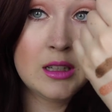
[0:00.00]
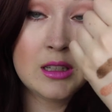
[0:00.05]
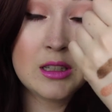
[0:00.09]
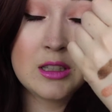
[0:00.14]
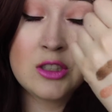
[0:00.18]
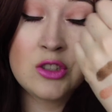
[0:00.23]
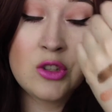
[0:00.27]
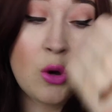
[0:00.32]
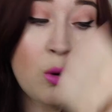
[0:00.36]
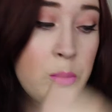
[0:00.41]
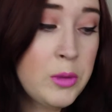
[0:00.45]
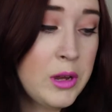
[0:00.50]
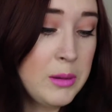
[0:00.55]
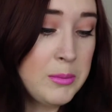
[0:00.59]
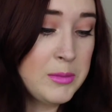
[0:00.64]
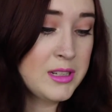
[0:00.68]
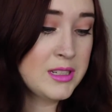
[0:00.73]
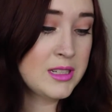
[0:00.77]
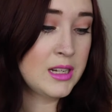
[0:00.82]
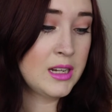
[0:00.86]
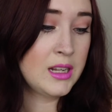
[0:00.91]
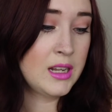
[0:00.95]
So
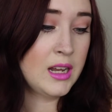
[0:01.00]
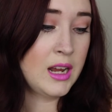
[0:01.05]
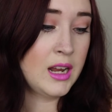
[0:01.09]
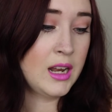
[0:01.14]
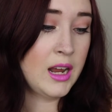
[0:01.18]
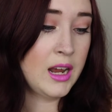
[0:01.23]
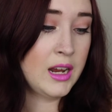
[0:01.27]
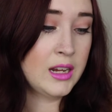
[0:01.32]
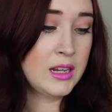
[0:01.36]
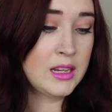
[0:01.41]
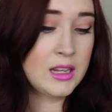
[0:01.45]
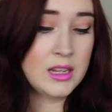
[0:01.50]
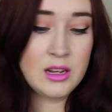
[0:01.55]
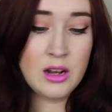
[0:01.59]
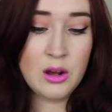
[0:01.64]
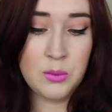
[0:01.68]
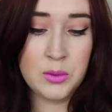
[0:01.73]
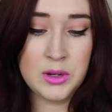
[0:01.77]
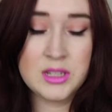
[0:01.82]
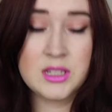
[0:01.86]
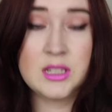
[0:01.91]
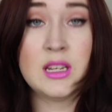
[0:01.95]
pigmented, and I cannot
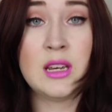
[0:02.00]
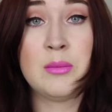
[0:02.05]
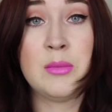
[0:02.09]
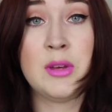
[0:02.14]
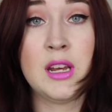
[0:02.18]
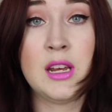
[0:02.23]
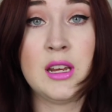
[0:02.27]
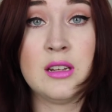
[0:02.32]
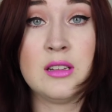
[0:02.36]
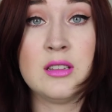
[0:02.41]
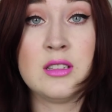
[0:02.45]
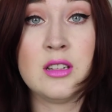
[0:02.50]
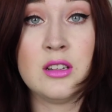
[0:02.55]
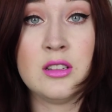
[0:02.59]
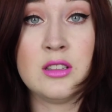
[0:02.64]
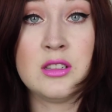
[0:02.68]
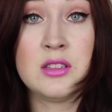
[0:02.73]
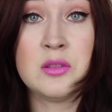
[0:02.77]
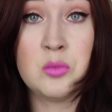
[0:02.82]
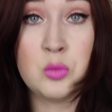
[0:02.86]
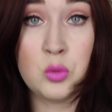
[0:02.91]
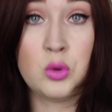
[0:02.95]
wait to get my hands on
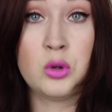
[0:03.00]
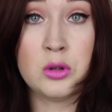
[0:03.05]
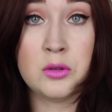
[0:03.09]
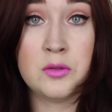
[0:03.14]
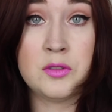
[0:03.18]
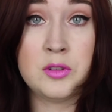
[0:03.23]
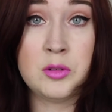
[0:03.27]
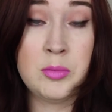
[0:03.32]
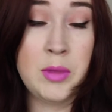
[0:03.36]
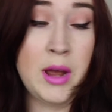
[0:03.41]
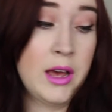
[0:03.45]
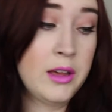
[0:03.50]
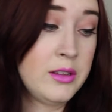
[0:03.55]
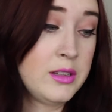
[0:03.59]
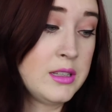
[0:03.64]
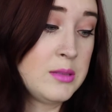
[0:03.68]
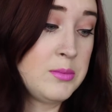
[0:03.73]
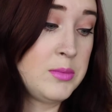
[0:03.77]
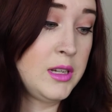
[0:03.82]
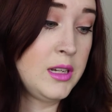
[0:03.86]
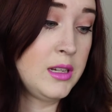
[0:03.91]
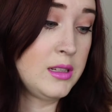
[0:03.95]
some more of their palettes
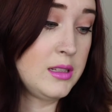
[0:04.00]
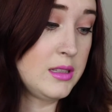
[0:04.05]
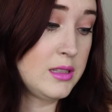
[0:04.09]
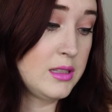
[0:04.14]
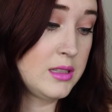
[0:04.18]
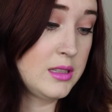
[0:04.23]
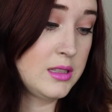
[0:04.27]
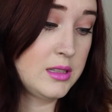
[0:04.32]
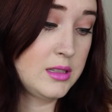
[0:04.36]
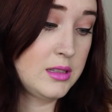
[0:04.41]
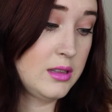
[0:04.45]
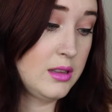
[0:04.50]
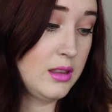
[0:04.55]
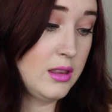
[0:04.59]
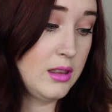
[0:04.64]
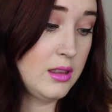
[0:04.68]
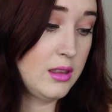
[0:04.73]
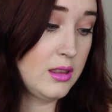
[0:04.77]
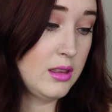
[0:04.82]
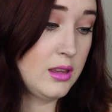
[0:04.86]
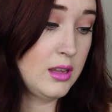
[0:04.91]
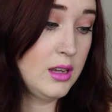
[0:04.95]
because,
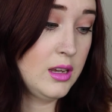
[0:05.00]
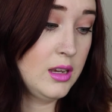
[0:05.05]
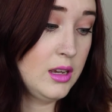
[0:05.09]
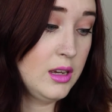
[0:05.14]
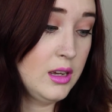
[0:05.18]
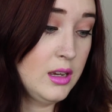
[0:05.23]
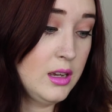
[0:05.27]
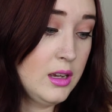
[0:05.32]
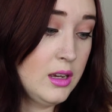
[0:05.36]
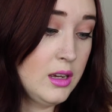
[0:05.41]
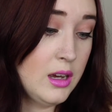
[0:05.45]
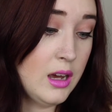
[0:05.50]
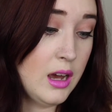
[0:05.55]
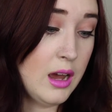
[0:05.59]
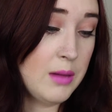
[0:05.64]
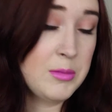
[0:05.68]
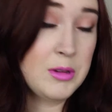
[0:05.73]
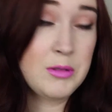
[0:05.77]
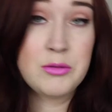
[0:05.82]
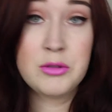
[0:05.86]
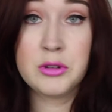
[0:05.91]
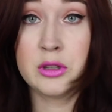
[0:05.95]
I
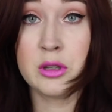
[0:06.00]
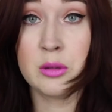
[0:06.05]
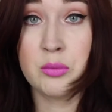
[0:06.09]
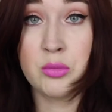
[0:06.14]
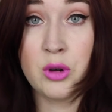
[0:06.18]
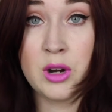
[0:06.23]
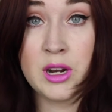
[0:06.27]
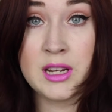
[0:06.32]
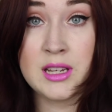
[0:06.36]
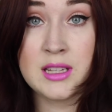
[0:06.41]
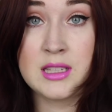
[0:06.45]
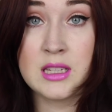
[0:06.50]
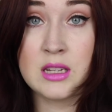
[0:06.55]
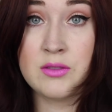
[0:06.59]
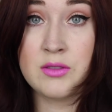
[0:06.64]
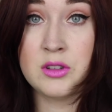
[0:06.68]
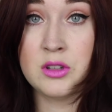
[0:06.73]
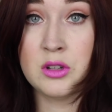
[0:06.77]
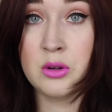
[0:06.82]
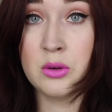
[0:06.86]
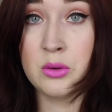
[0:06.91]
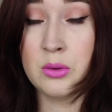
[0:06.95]
mean, for the price,
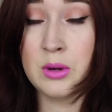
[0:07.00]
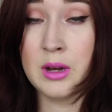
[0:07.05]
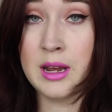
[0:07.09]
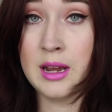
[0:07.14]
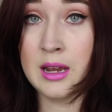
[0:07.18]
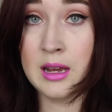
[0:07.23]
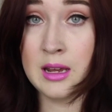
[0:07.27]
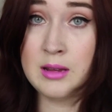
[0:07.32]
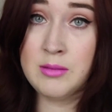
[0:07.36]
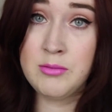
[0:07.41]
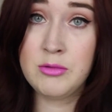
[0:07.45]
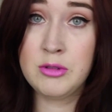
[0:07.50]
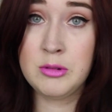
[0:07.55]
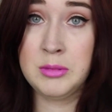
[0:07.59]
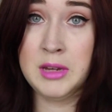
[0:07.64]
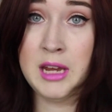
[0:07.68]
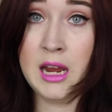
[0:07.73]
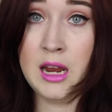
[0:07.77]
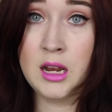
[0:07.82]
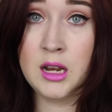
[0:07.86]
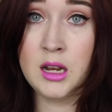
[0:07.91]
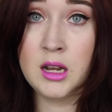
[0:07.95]
even though I am from
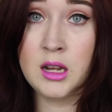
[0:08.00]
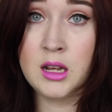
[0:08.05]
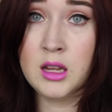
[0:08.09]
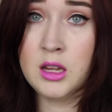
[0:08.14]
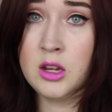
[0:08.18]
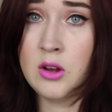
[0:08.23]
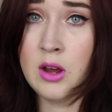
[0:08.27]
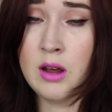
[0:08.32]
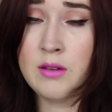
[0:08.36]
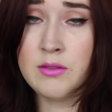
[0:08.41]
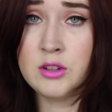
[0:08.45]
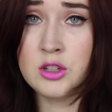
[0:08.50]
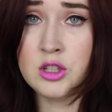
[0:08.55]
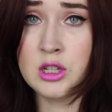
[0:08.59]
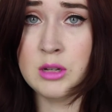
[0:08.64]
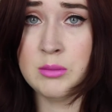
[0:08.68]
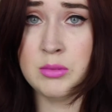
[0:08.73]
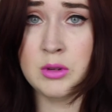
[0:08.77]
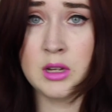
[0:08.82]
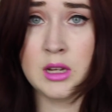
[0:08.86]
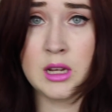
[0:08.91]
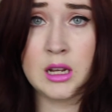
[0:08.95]
Canada and you have the
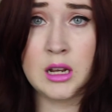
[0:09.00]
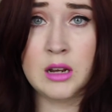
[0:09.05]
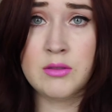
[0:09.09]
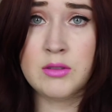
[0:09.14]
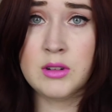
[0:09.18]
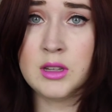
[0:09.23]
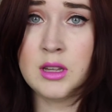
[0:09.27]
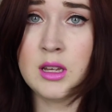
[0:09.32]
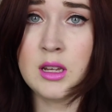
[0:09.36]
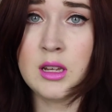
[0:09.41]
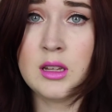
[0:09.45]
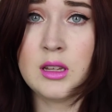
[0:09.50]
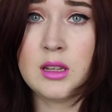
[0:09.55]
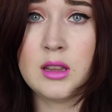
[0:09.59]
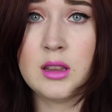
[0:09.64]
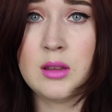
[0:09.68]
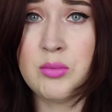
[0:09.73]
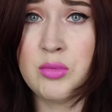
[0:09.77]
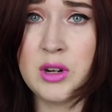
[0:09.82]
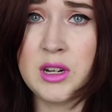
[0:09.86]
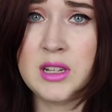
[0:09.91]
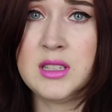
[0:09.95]
shipping and everything, the
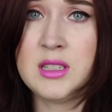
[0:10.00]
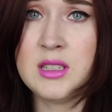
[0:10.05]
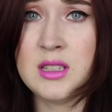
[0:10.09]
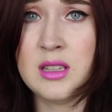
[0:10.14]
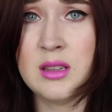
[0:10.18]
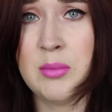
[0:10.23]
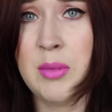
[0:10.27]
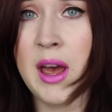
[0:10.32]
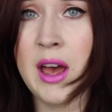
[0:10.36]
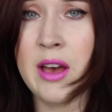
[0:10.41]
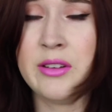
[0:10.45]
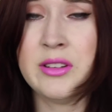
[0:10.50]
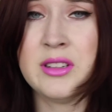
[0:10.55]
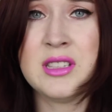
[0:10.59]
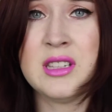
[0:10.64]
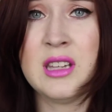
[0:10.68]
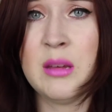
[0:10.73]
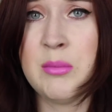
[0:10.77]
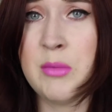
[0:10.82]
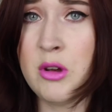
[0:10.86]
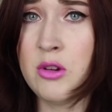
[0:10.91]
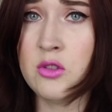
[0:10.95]
prices of the palettes and
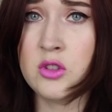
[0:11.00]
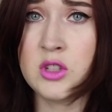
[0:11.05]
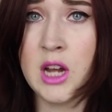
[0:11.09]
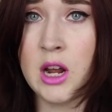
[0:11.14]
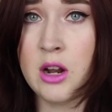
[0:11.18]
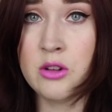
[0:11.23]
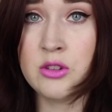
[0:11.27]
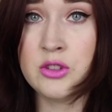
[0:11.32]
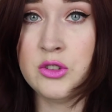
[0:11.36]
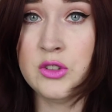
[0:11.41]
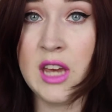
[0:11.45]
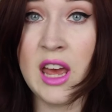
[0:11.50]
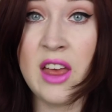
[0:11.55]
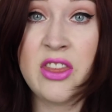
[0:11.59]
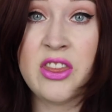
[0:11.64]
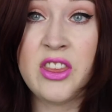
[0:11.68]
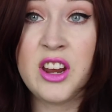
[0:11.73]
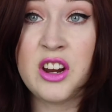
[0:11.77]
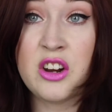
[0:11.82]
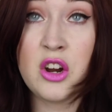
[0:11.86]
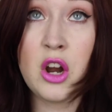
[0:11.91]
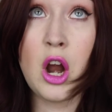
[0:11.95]
the amount of shadows you get in
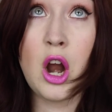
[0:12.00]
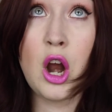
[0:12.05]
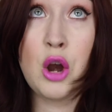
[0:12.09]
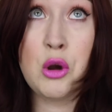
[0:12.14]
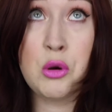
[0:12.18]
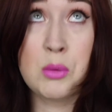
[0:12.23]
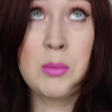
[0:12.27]
there are